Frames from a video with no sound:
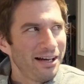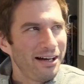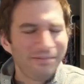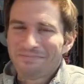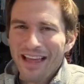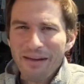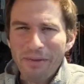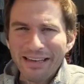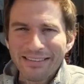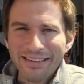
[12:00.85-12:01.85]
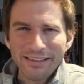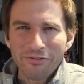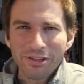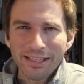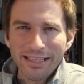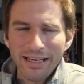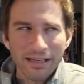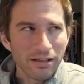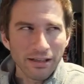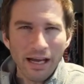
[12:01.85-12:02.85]
Not a bad gig if you can get
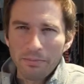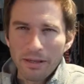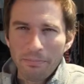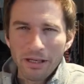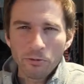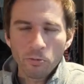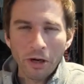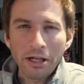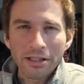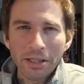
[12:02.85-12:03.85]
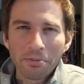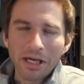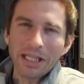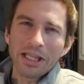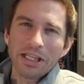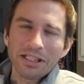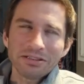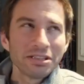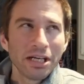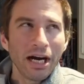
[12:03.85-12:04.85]
it. You got to be a big wrinkly brain
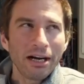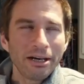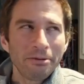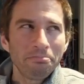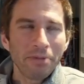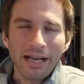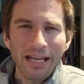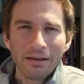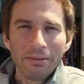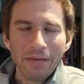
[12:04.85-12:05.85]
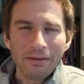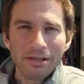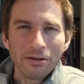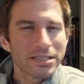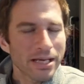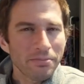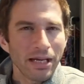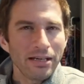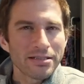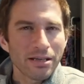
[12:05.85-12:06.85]
thinker, but hey, maybe
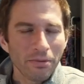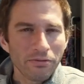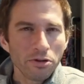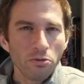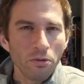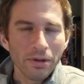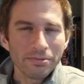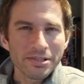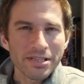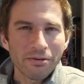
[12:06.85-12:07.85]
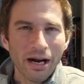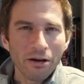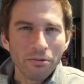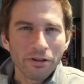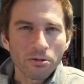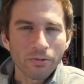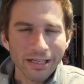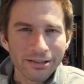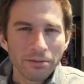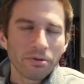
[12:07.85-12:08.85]
someday some of you will be able to sit around with your
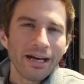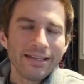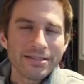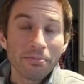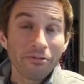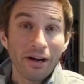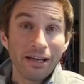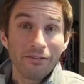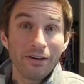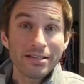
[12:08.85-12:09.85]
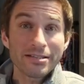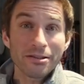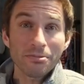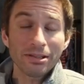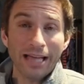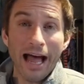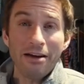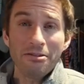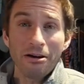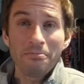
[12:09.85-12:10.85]
wrinkly brains and provide advice to the world. I
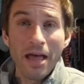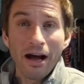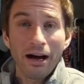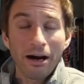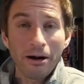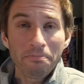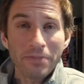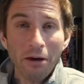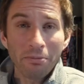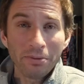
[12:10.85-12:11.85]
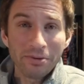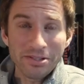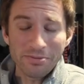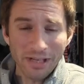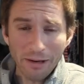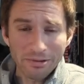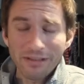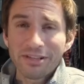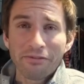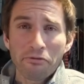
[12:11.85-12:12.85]
don't know. That would be pretty sweet. I would
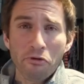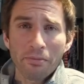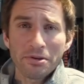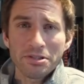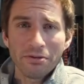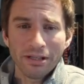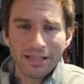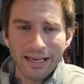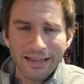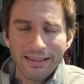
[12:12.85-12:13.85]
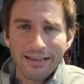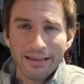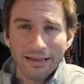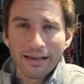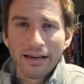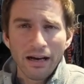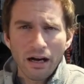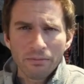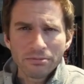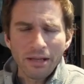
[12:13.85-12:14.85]
love to have a former student in a think tank.
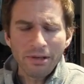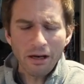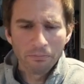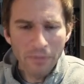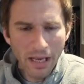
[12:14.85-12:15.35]
Let me know.